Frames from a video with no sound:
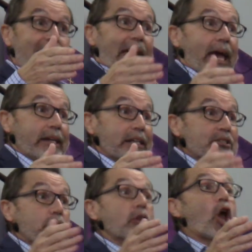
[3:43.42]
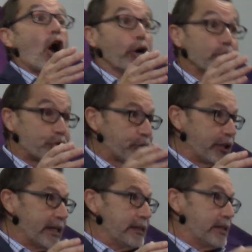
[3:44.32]
and is
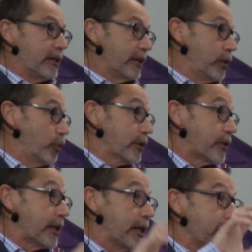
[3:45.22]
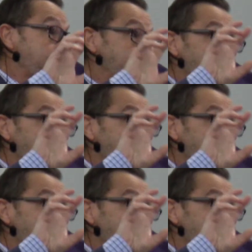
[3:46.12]
largely dealing with the gift